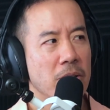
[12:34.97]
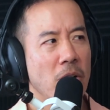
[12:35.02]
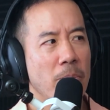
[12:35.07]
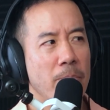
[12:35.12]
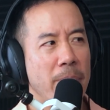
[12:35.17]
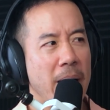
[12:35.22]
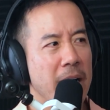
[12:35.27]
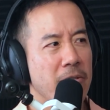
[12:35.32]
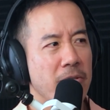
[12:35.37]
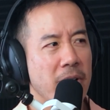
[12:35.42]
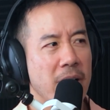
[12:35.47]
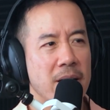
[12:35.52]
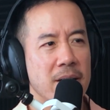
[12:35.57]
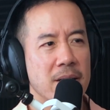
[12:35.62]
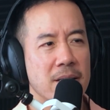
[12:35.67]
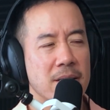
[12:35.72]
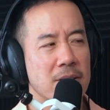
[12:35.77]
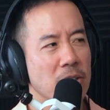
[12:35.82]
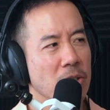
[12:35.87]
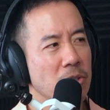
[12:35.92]
no
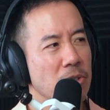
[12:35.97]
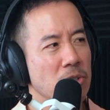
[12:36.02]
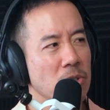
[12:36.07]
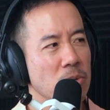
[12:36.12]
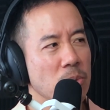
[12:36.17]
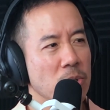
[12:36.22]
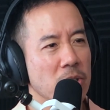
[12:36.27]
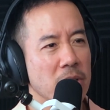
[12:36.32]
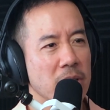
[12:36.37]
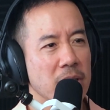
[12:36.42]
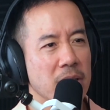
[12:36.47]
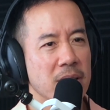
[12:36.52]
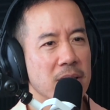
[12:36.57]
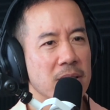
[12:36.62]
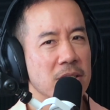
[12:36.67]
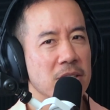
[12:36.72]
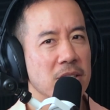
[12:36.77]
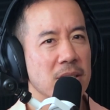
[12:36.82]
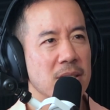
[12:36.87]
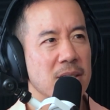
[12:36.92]
background in social work
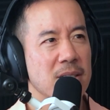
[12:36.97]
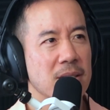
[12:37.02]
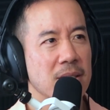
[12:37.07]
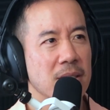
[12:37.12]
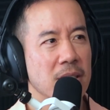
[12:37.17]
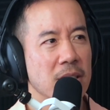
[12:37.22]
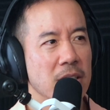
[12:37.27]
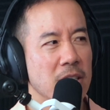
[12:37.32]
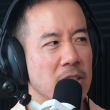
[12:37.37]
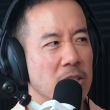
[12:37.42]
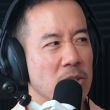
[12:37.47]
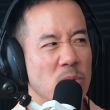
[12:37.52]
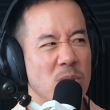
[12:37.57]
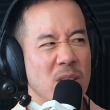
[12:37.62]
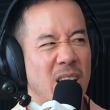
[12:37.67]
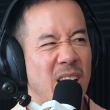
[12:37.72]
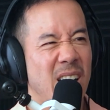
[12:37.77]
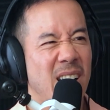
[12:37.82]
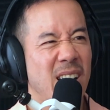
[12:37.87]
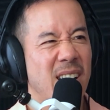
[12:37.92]
and just a
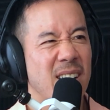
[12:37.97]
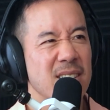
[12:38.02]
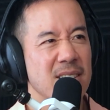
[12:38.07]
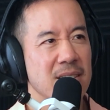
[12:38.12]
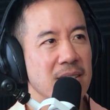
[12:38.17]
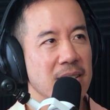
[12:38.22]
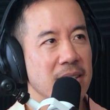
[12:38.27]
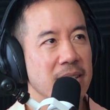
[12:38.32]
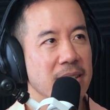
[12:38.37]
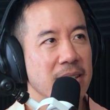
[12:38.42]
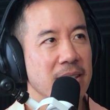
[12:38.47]
good heart,